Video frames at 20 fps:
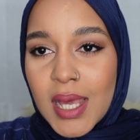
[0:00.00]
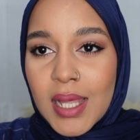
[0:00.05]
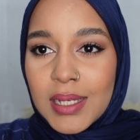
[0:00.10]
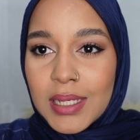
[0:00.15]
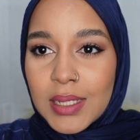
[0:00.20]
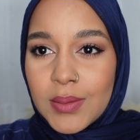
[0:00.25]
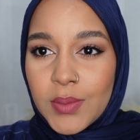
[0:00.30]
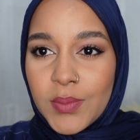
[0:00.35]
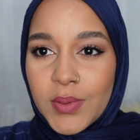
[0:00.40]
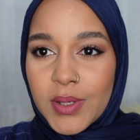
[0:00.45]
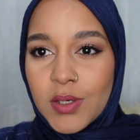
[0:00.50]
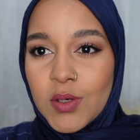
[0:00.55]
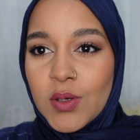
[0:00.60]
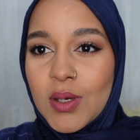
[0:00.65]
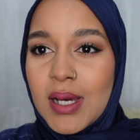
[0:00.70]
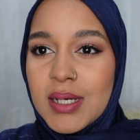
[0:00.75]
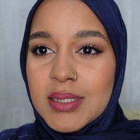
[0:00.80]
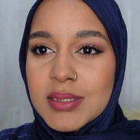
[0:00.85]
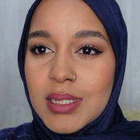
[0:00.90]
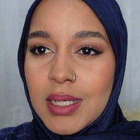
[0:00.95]
Let me bring you
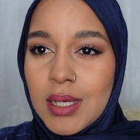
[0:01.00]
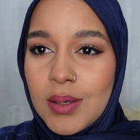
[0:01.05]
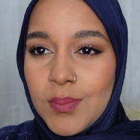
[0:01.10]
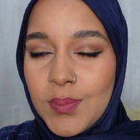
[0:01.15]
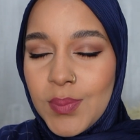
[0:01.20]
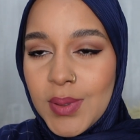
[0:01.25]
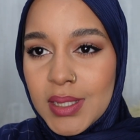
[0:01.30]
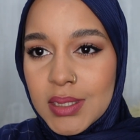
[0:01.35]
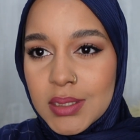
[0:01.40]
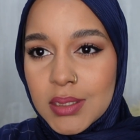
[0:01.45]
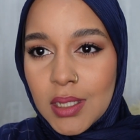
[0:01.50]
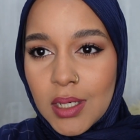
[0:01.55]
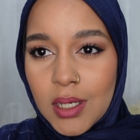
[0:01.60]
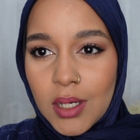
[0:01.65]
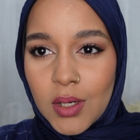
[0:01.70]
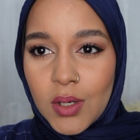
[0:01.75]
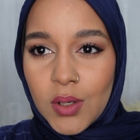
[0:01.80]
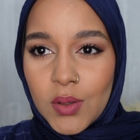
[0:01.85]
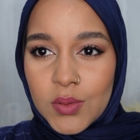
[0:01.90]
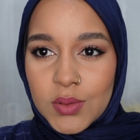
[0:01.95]
guys a bit
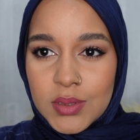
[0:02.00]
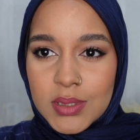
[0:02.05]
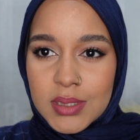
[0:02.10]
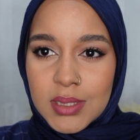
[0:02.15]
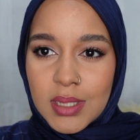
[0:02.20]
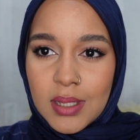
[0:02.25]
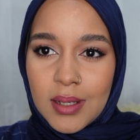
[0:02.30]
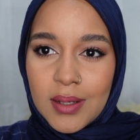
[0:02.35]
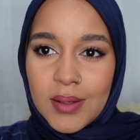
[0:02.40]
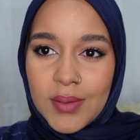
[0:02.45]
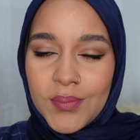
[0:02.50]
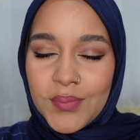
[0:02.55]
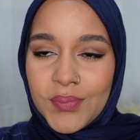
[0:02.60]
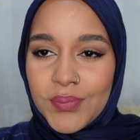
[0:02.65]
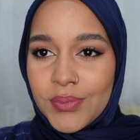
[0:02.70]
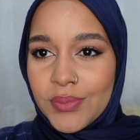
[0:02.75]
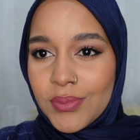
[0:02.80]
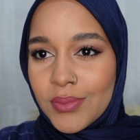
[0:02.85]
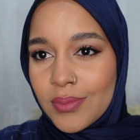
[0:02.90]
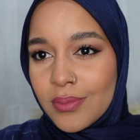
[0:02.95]
closer
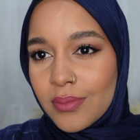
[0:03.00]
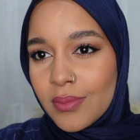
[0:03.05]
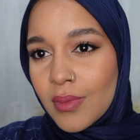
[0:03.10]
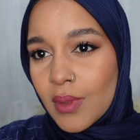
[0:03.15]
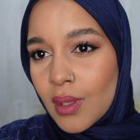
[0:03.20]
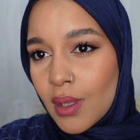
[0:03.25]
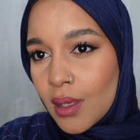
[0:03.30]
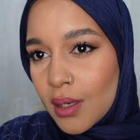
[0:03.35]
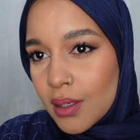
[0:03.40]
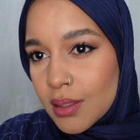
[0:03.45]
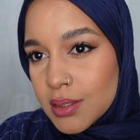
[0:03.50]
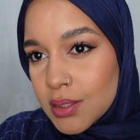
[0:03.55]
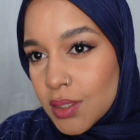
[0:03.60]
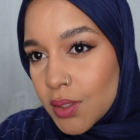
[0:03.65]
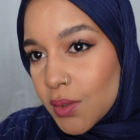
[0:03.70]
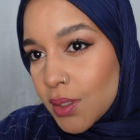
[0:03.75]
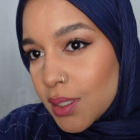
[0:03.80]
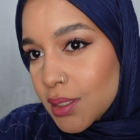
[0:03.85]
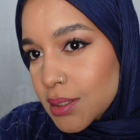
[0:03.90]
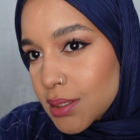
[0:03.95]
so
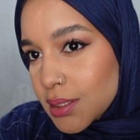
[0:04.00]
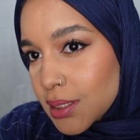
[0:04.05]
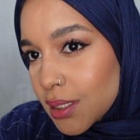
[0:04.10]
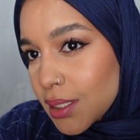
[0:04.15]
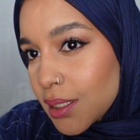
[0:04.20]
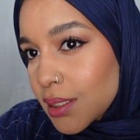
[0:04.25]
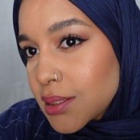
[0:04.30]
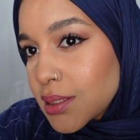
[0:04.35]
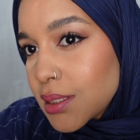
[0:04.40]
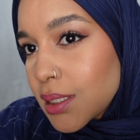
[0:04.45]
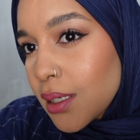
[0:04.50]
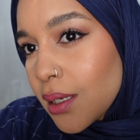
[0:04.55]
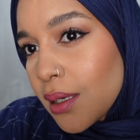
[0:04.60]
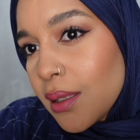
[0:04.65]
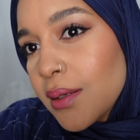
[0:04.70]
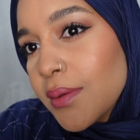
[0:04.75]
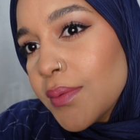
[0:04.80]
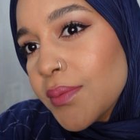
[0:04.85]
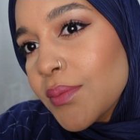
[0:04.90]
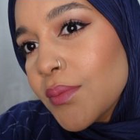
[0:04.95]
you can see the
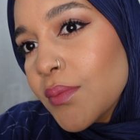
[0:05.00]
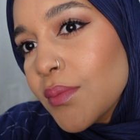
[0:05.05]
skin.